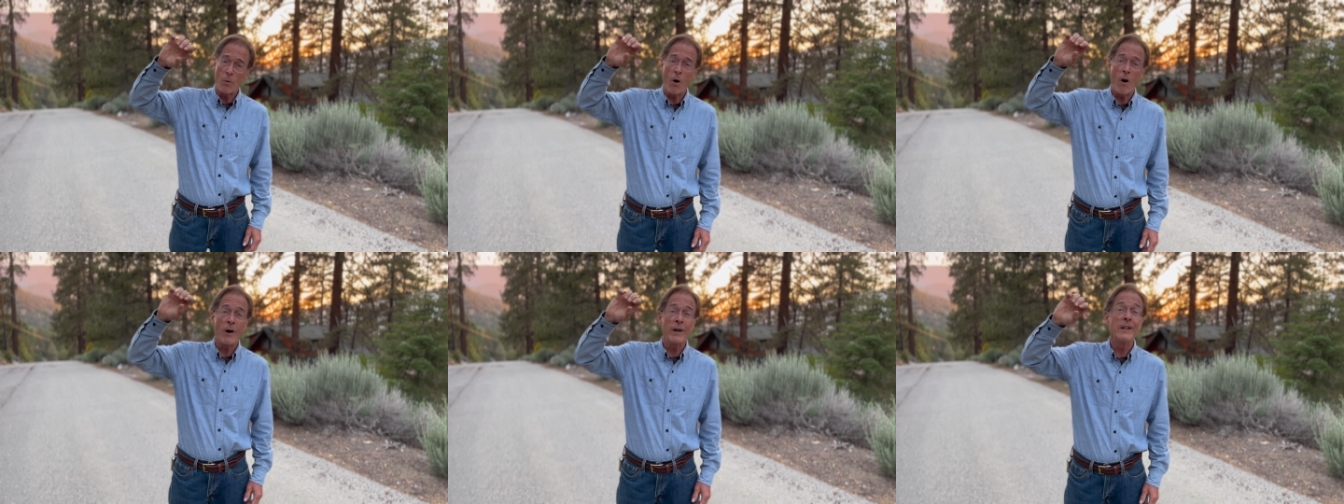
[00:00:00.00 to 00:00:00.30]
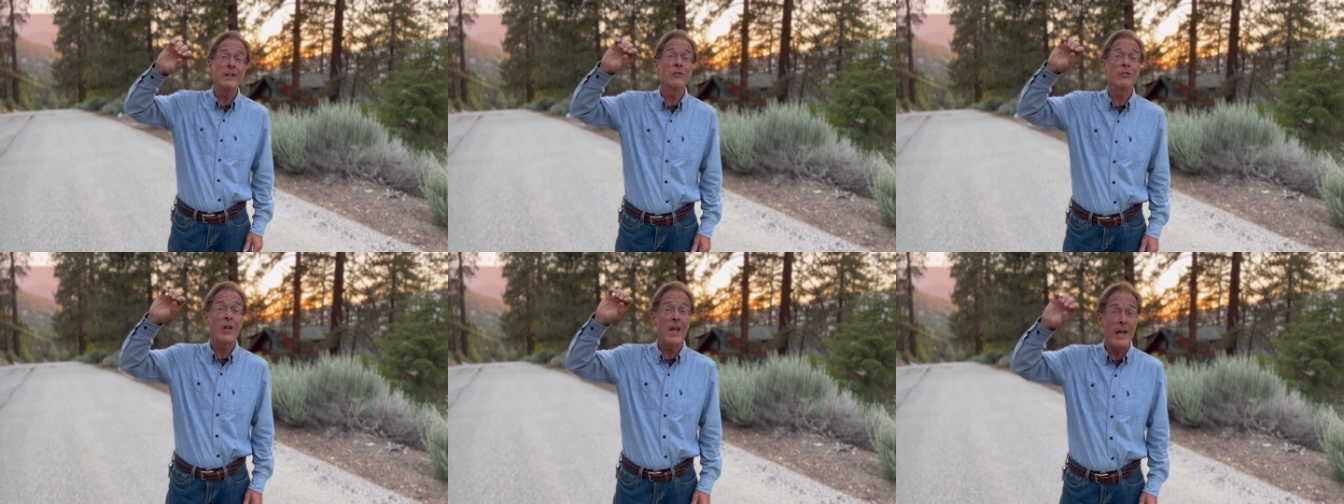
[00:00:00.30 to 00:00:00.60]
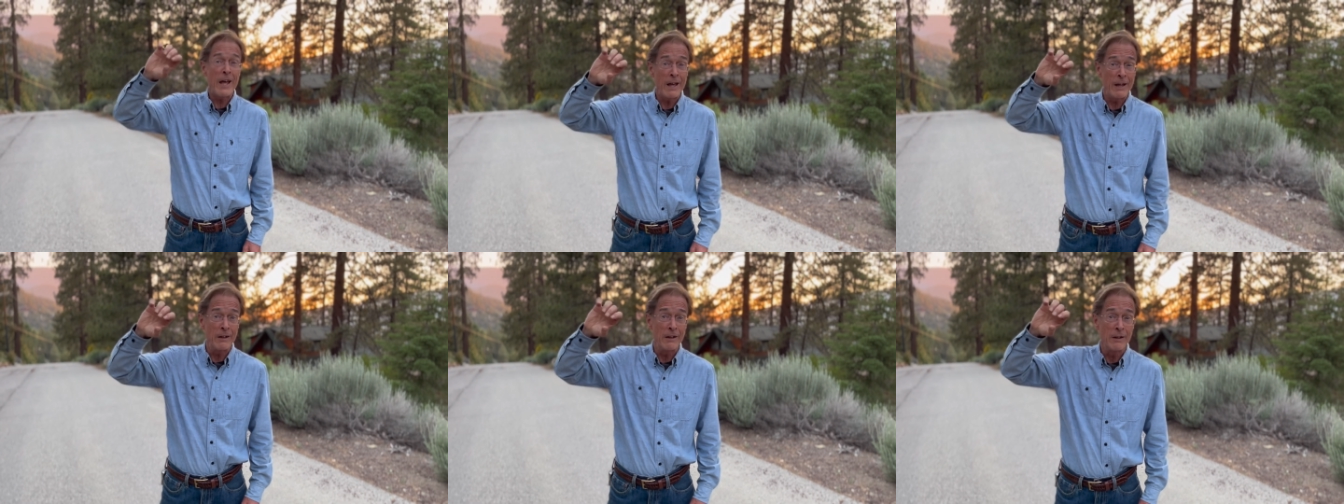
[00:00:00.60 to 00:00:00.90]
on his
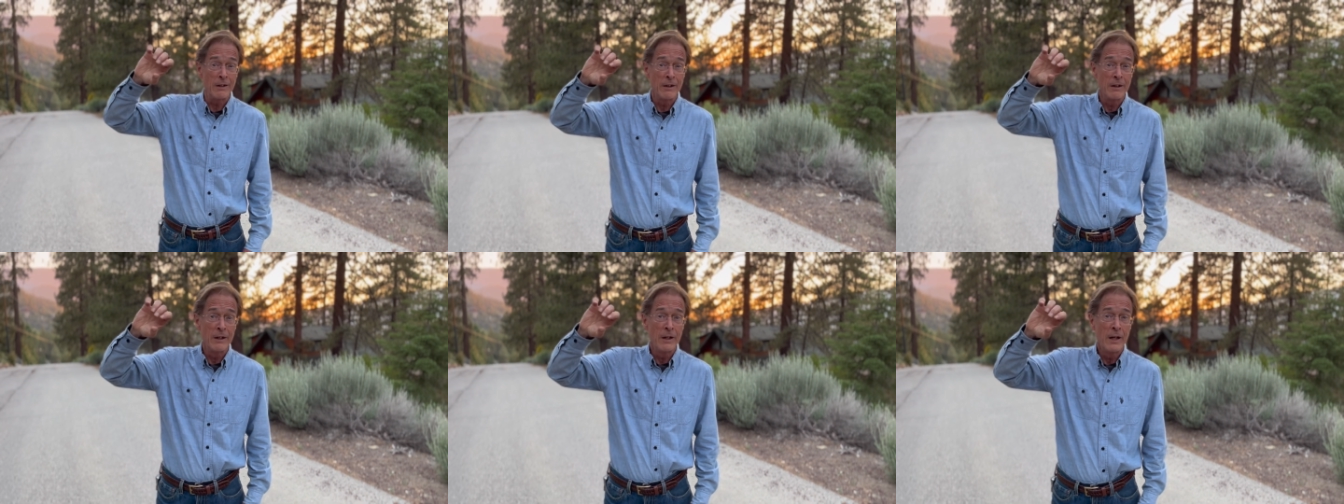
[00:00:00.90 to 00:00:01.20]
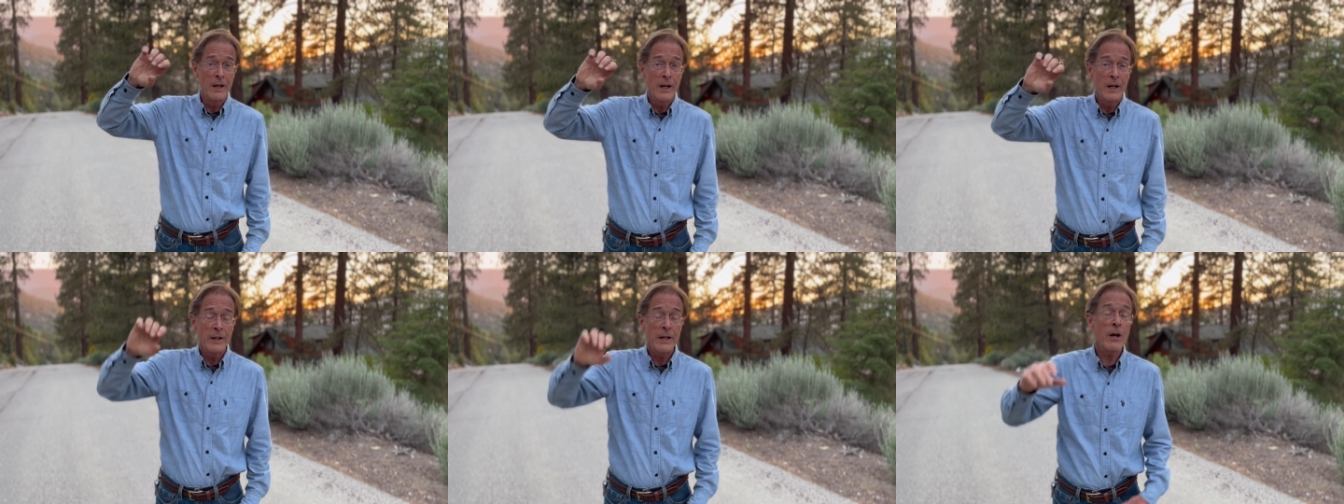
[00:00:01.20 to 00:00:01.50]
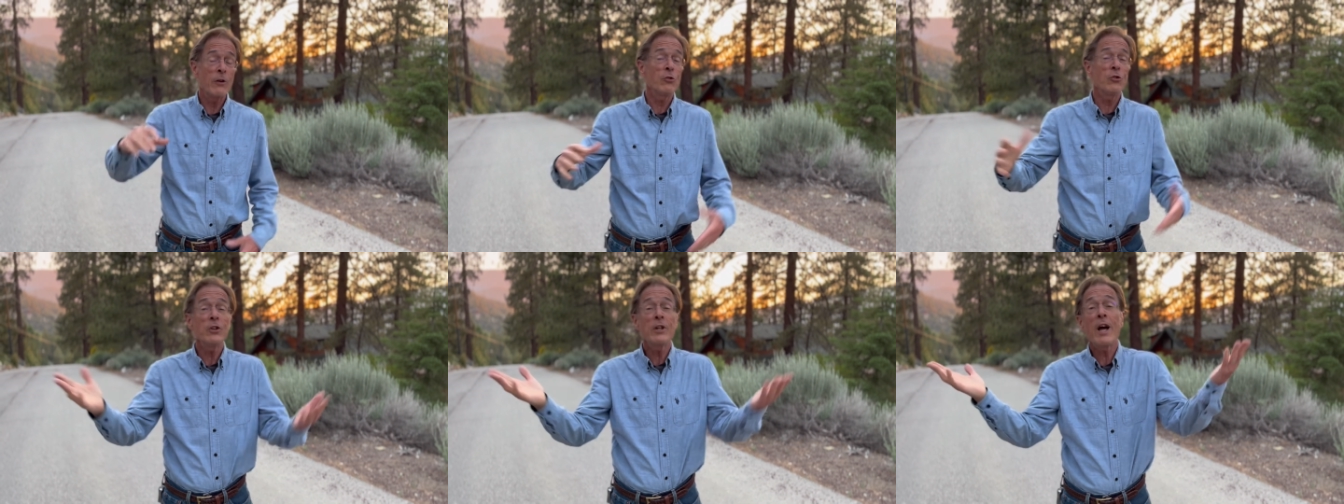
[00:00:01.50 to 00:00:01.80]
head. Now,
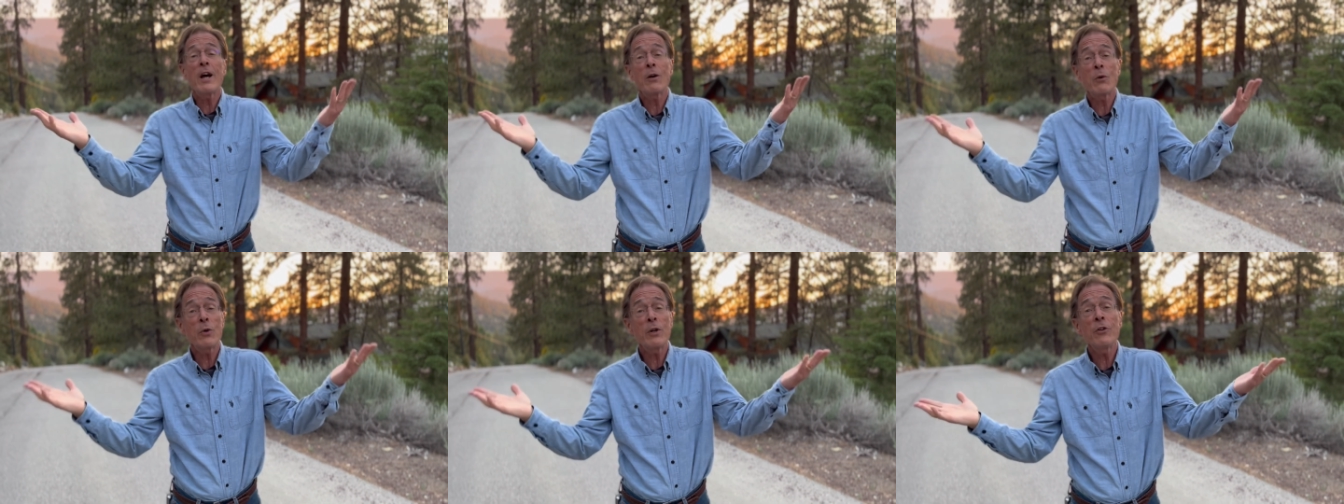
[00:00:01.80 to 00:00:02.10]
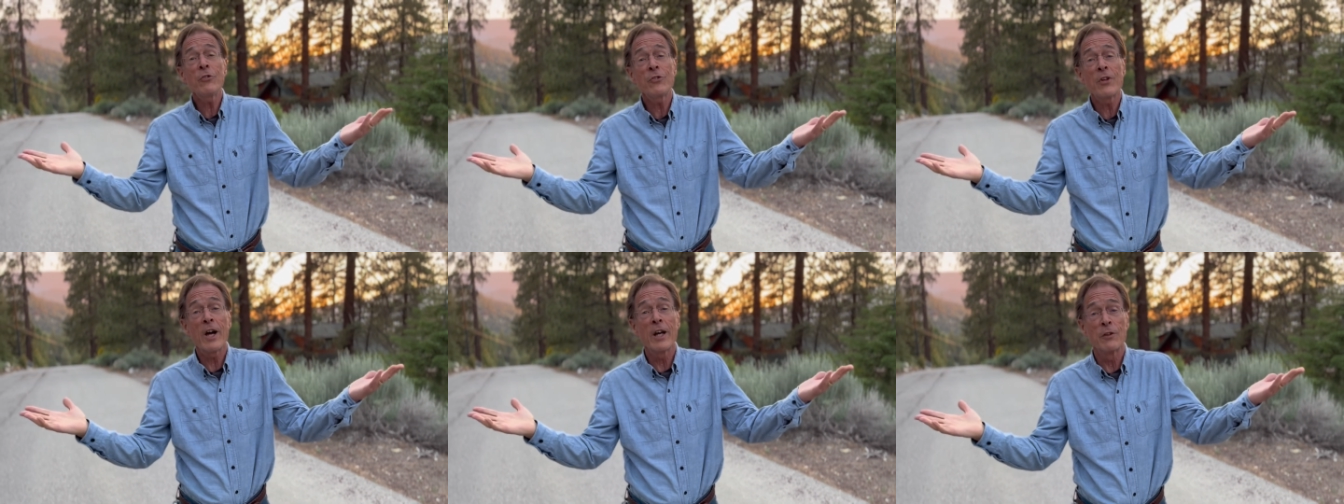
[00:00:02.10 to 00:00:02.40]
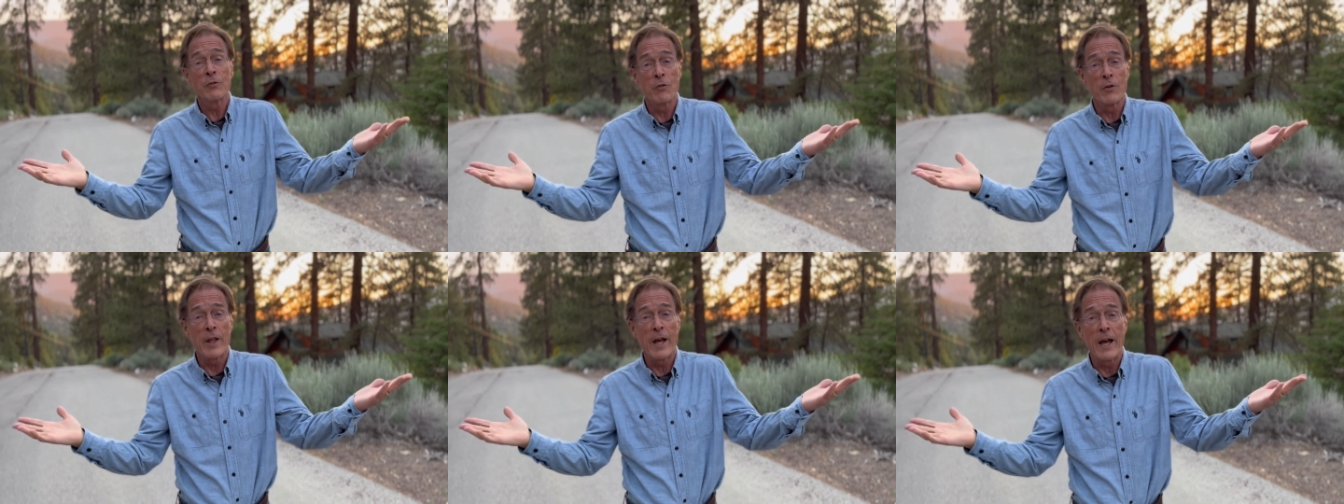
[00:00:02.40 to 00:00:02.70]
she got criticized
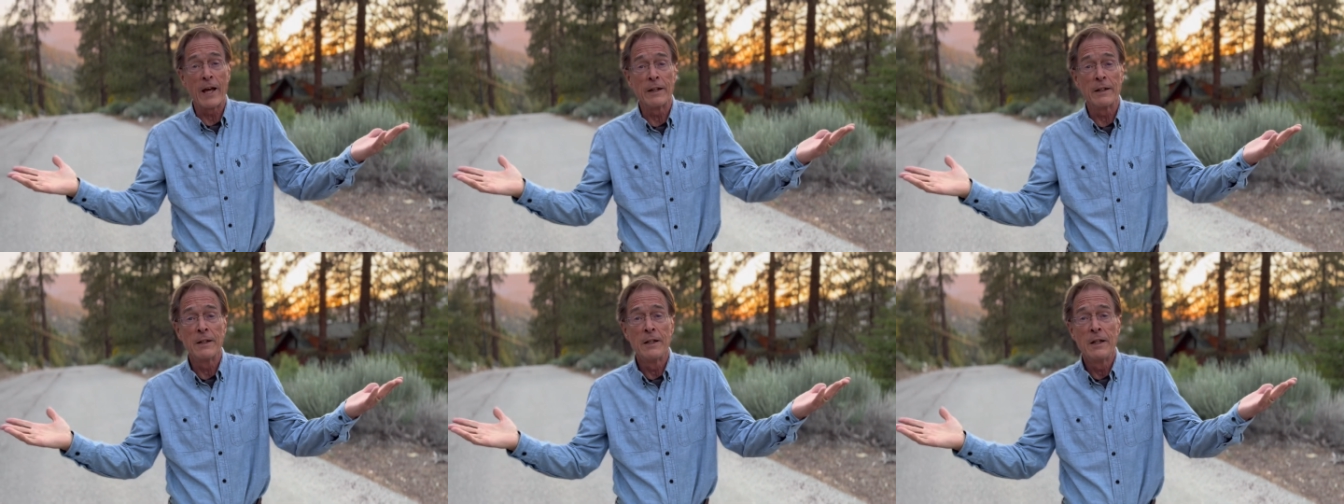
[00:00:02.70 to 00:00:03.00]
for that.